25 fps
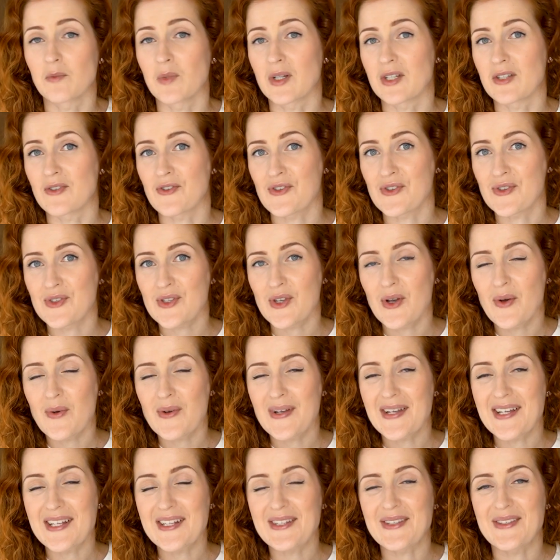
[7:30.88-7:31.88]
when you sew
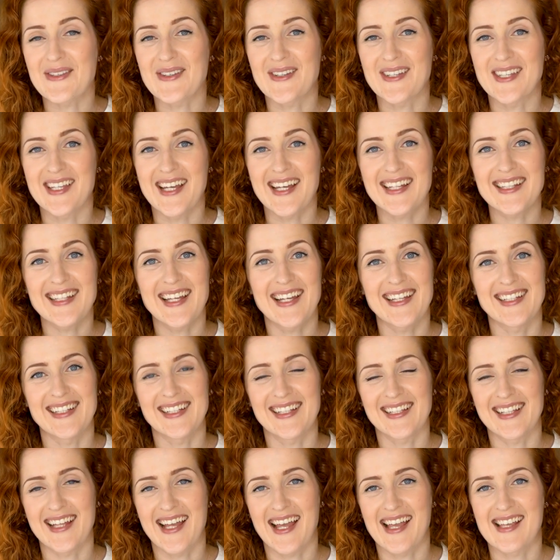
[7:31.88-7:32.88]
it, you get an
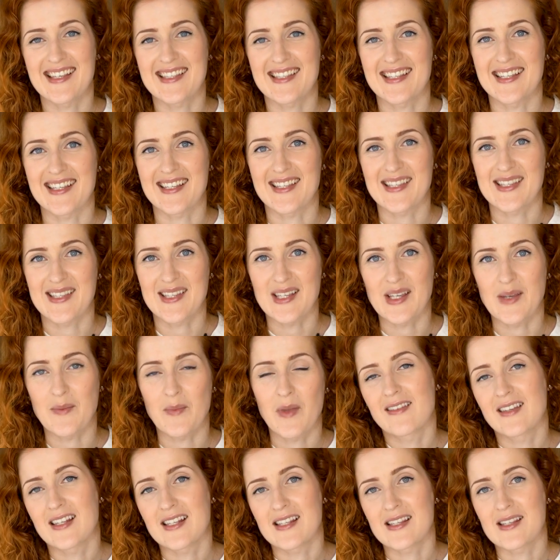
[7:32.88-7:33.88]
elastic
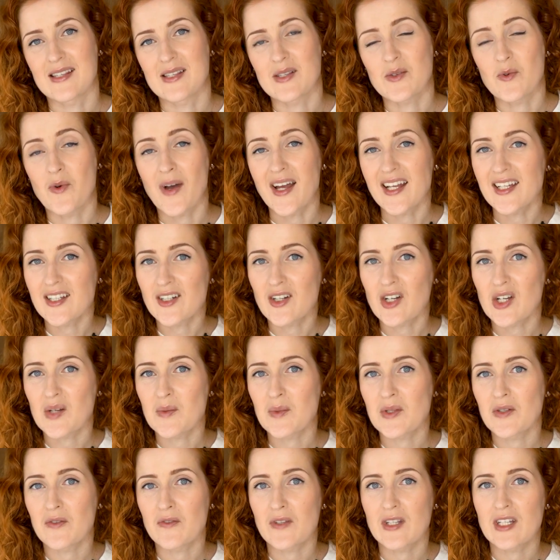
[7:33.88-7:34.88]
seam. This is quite a
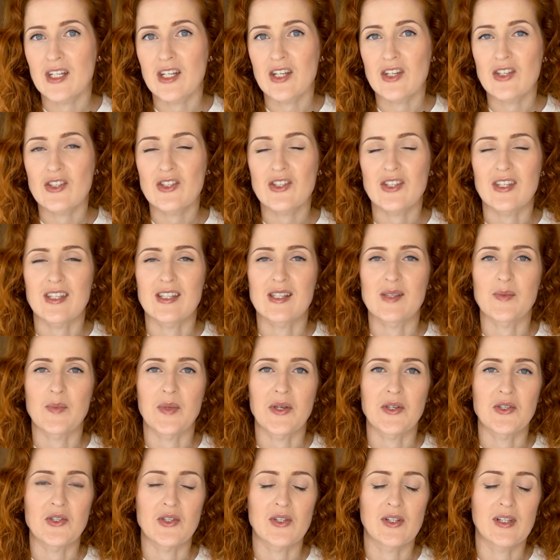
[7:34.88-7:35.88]
common finish,
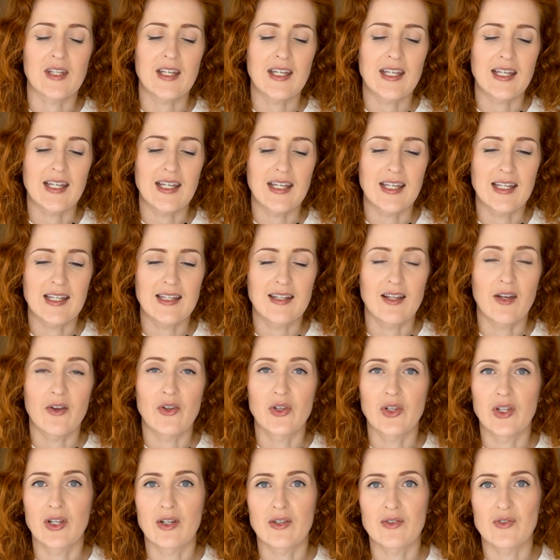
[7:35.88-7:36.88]
especially in
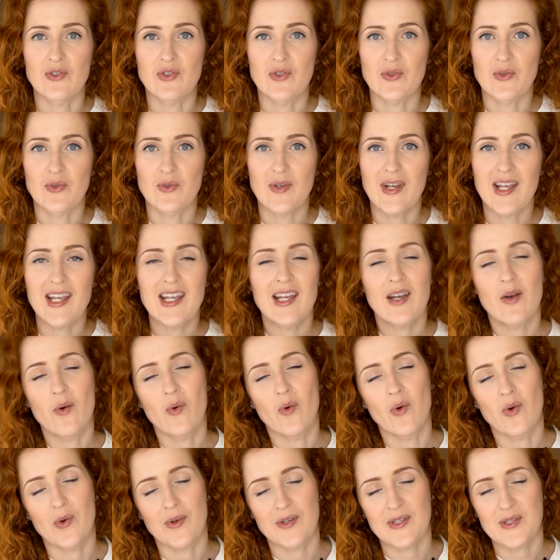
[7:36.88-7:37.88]
lingerie
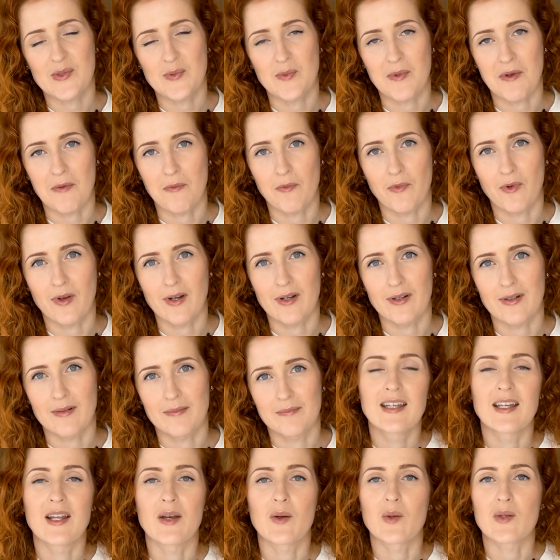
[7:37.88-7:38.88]
or
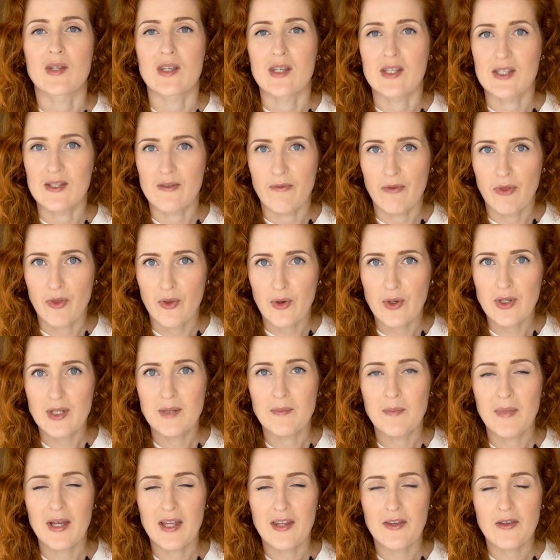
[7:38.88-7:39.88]
swimwear. Now, this
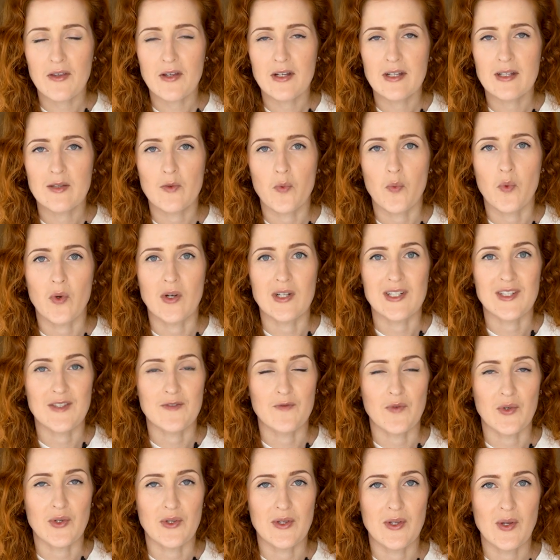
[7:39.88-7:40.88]
third method
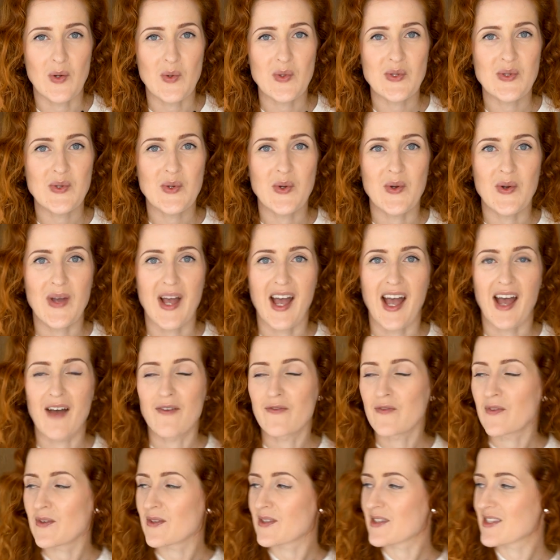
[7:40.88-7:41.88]
works for those who
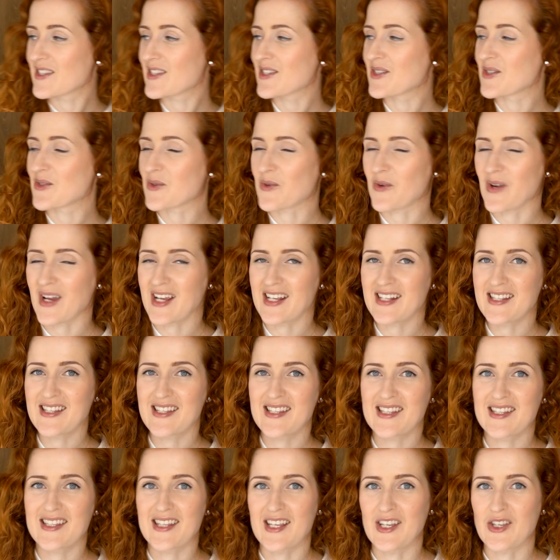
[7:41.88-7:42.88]
have straight
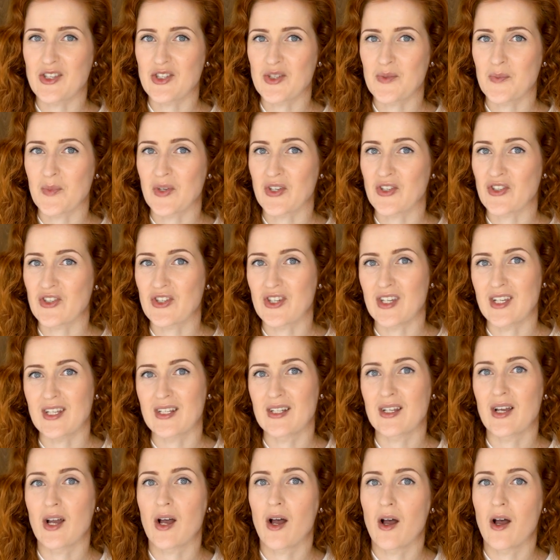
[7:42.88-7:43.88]
stitch machine